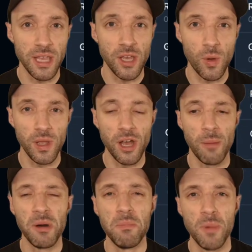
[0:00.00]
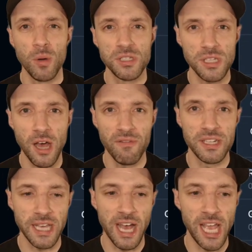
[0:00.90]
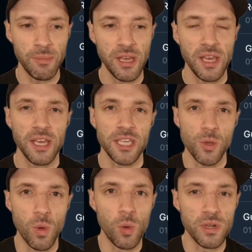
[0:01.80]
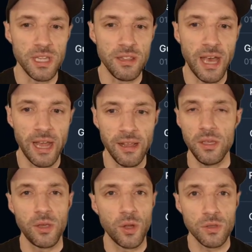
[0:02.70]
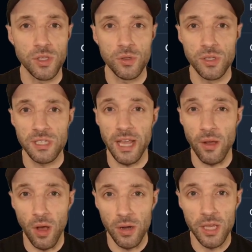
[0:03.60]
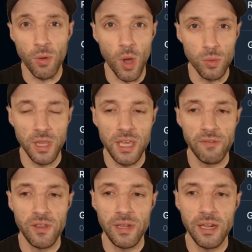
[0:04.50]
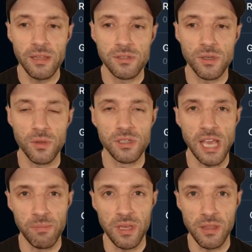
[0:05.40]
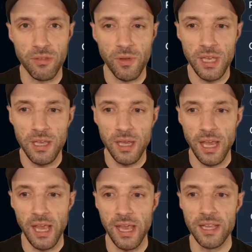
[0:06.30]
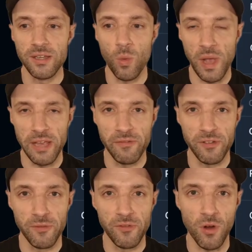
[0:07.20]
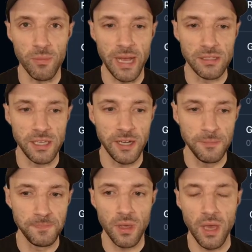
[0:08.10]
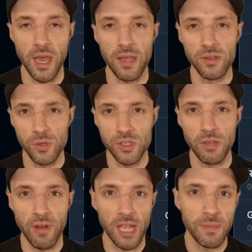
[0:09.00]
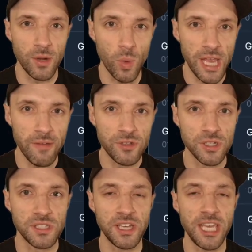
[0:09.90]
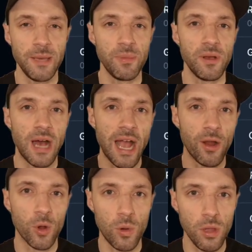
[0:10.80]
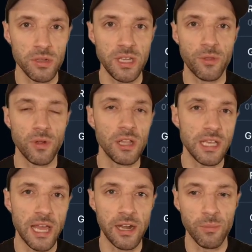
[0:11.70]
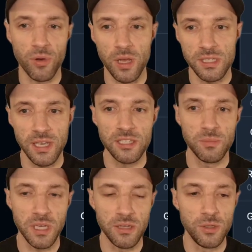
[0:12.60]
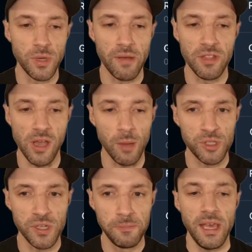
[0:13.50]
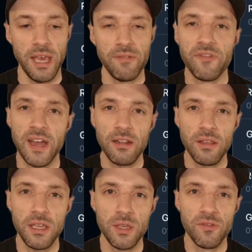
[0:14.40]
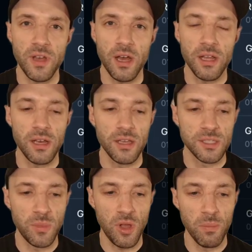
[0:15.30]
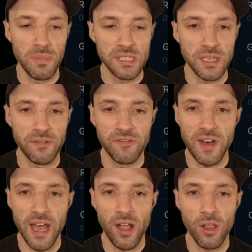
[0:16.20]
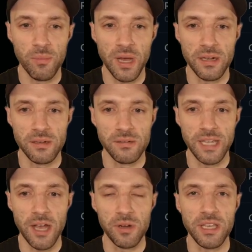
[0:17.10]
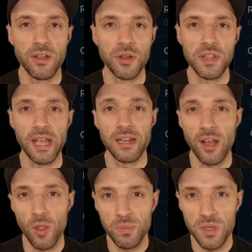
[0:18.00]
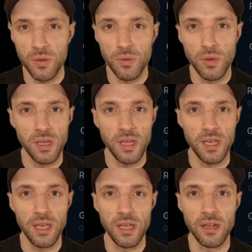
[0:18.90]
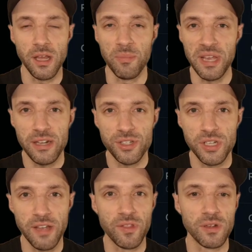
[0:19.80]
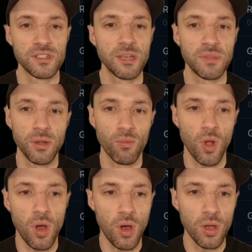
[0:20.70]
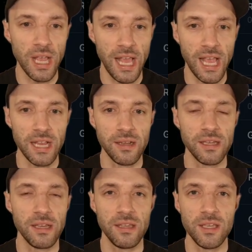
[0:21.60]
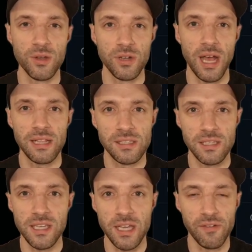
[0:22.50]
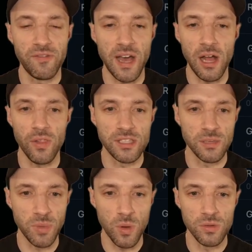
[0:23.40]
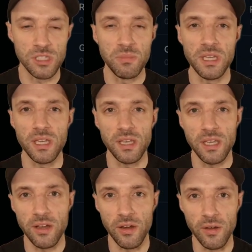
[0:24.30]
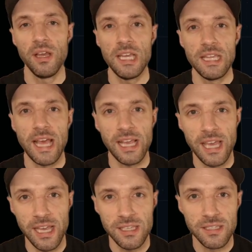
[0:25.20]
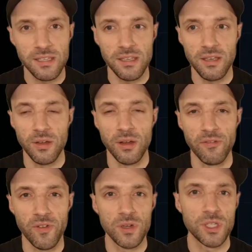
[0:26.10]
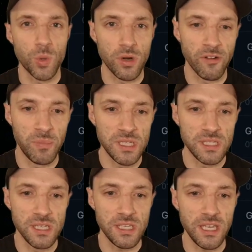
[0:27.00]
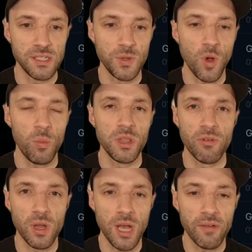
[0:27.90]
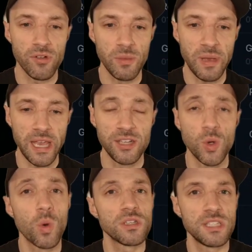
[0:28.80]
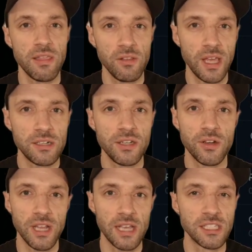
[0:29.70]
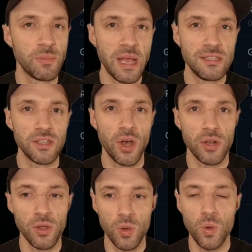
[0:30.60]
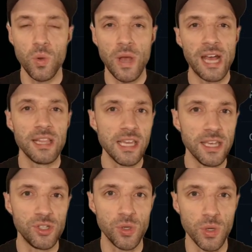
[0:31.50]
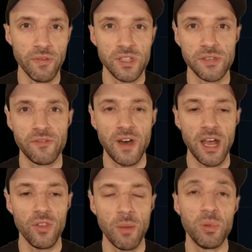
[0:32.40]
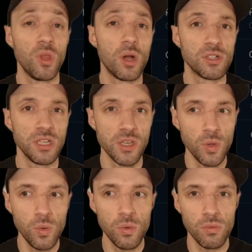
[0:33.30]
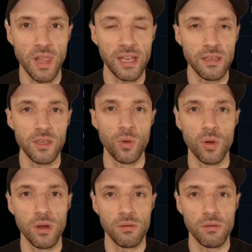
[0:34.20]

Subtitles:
going on, but most of the time you won't need that. You can also just get audio only if you need it. So there's MP3 and WAV formats here. I usually recommend WAV just to keep higher quality throughout the editing process, but you do have the option. And finally, you've got a small missing a file button down here that can help you in a pinch if there's something wrong and you're not seeing a file that's supposed to be here. In that case, your first order of business is to open the recovery page or send the link to your guest. Depends on who had the issue. If it's a file that belonged to you, like your